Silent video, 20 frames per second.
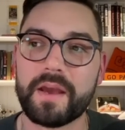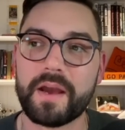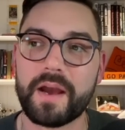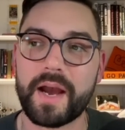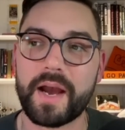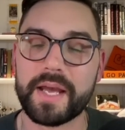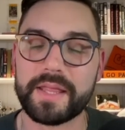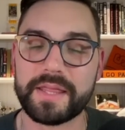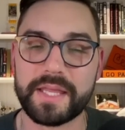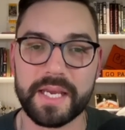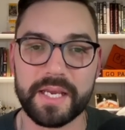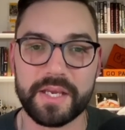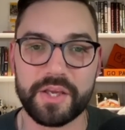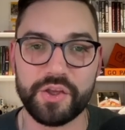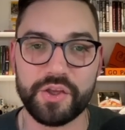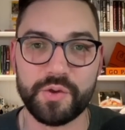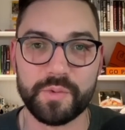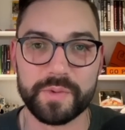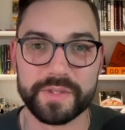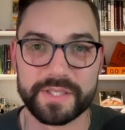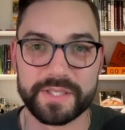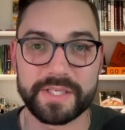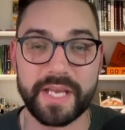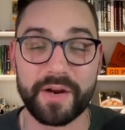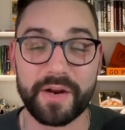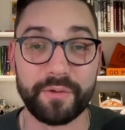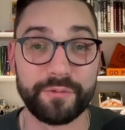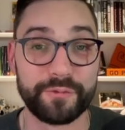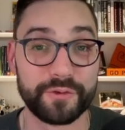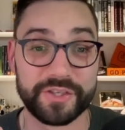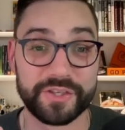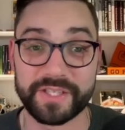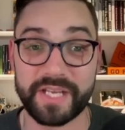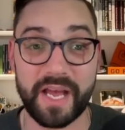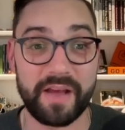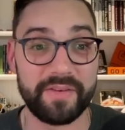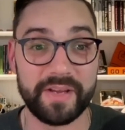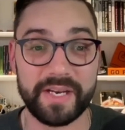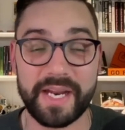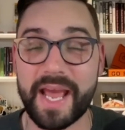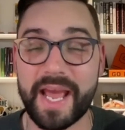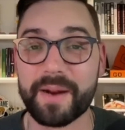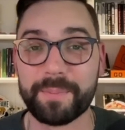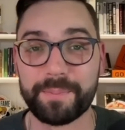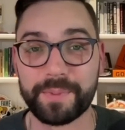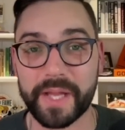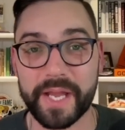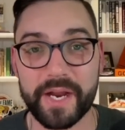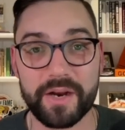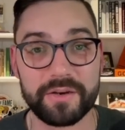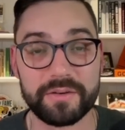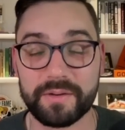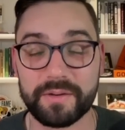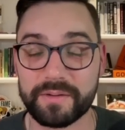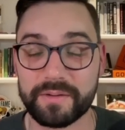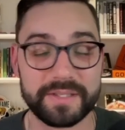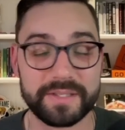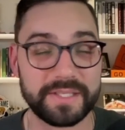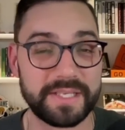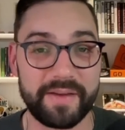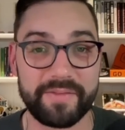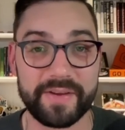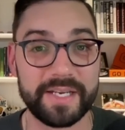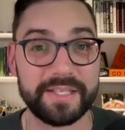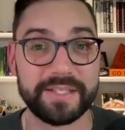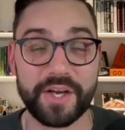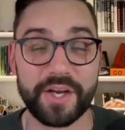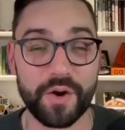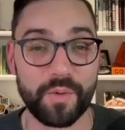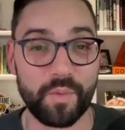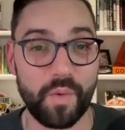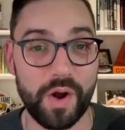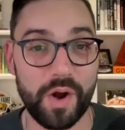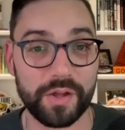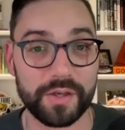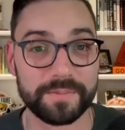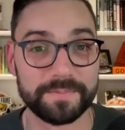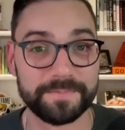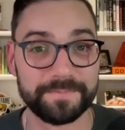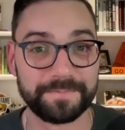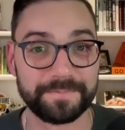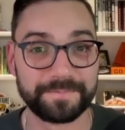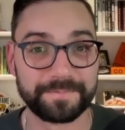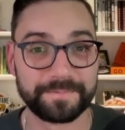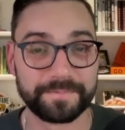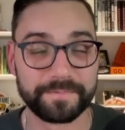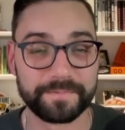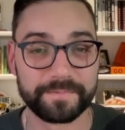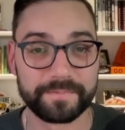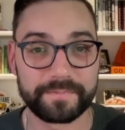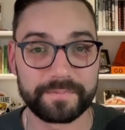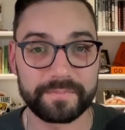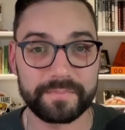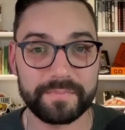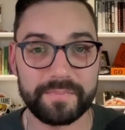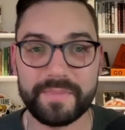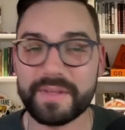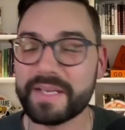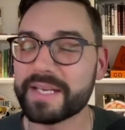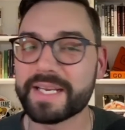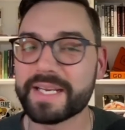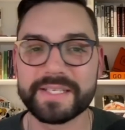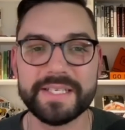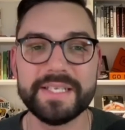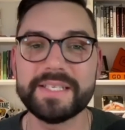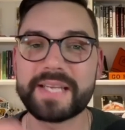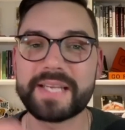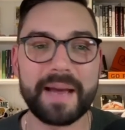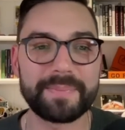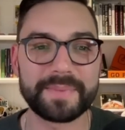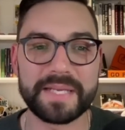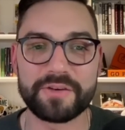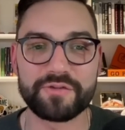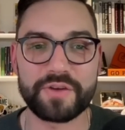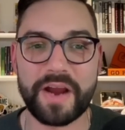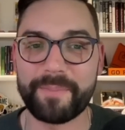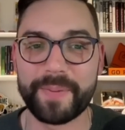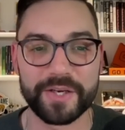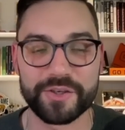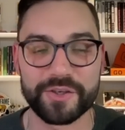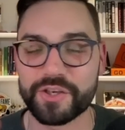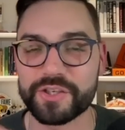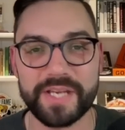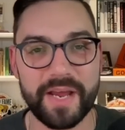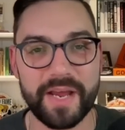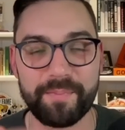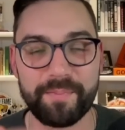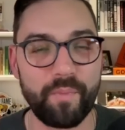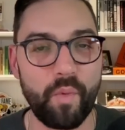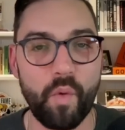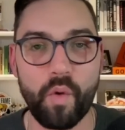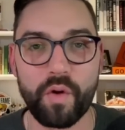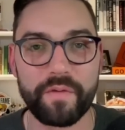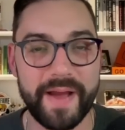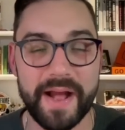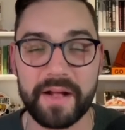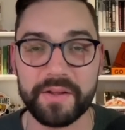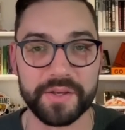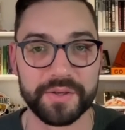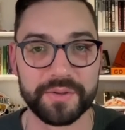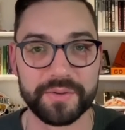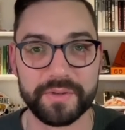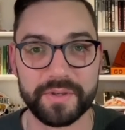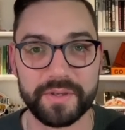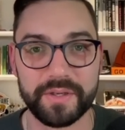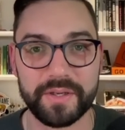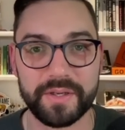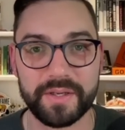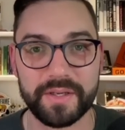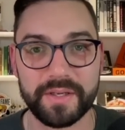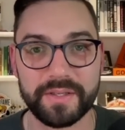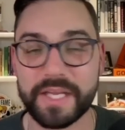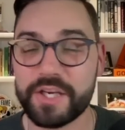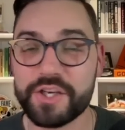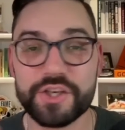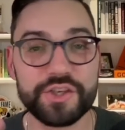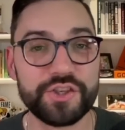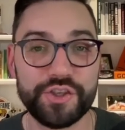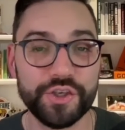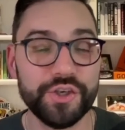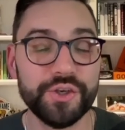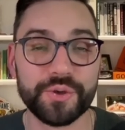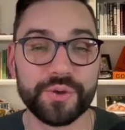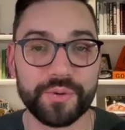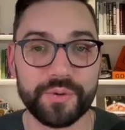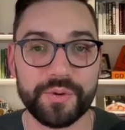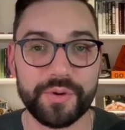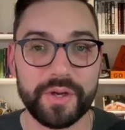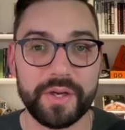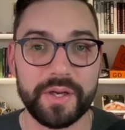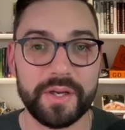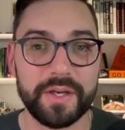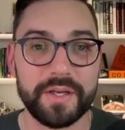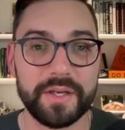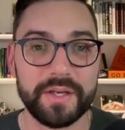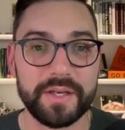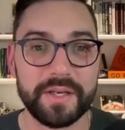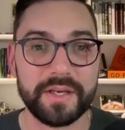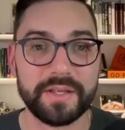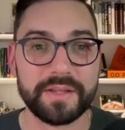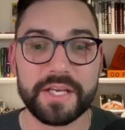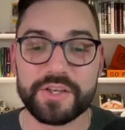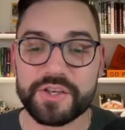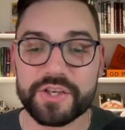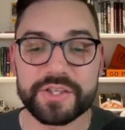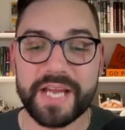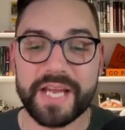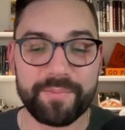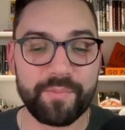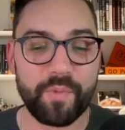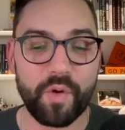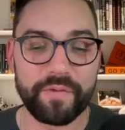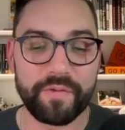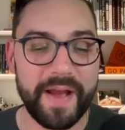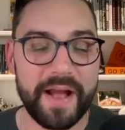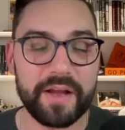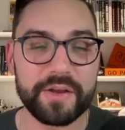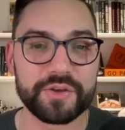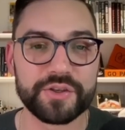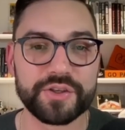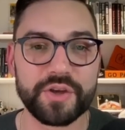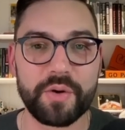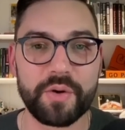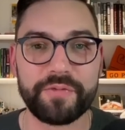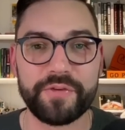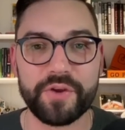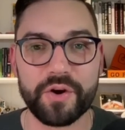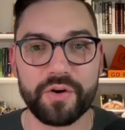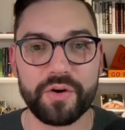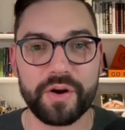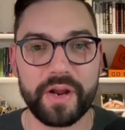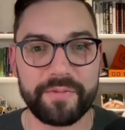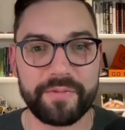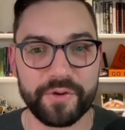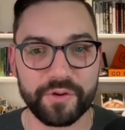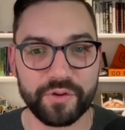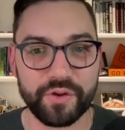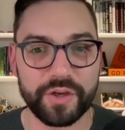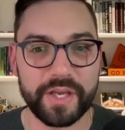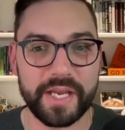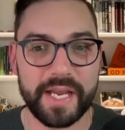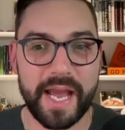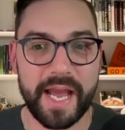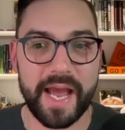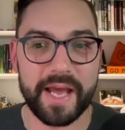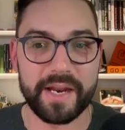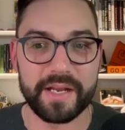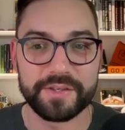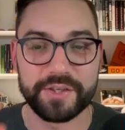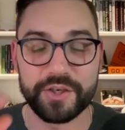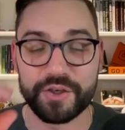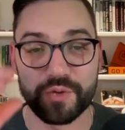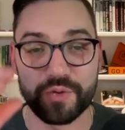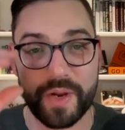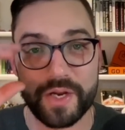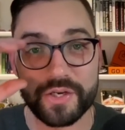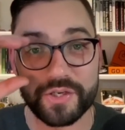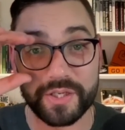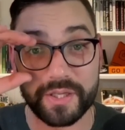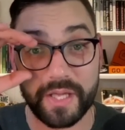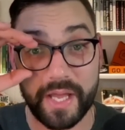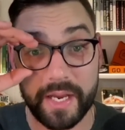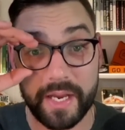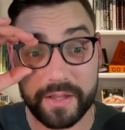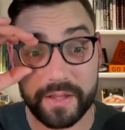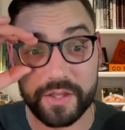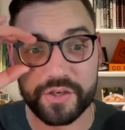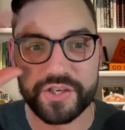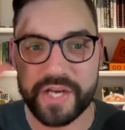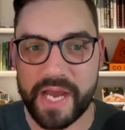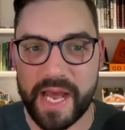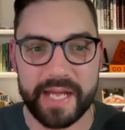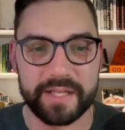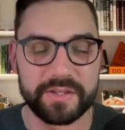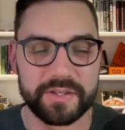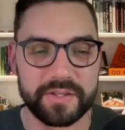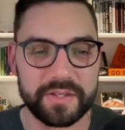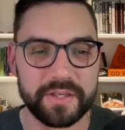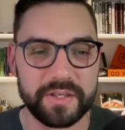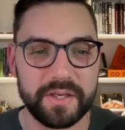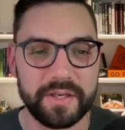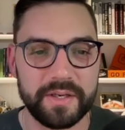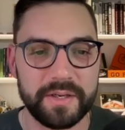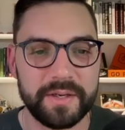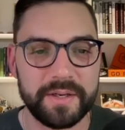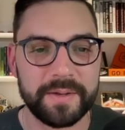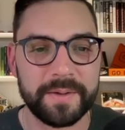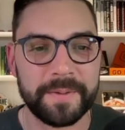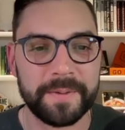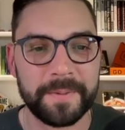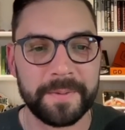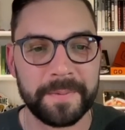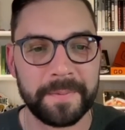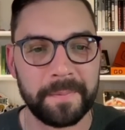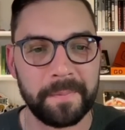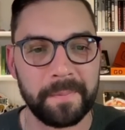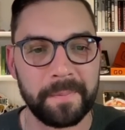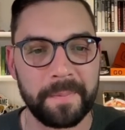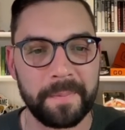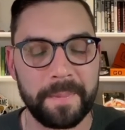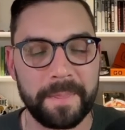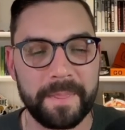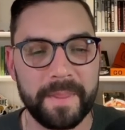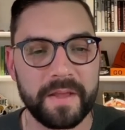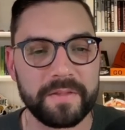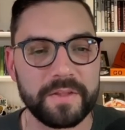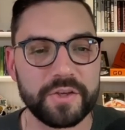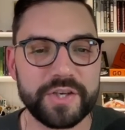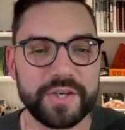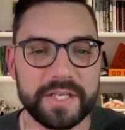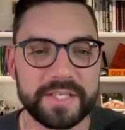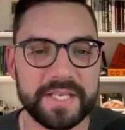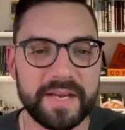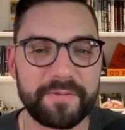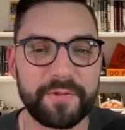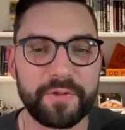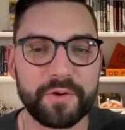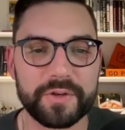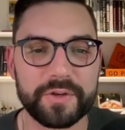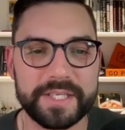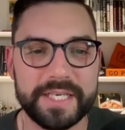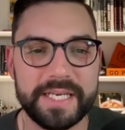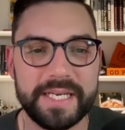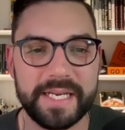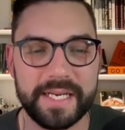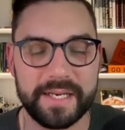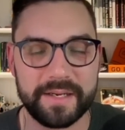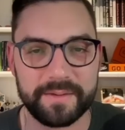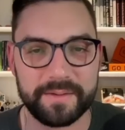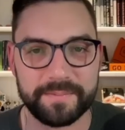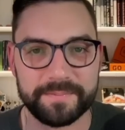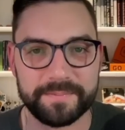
I think you would settle for 7 and a player, 7 and Darren Waller. Because these top 10 draft picks just have more value. They just do. They just have more value. So if you're looking at a situation like the Jets have 13.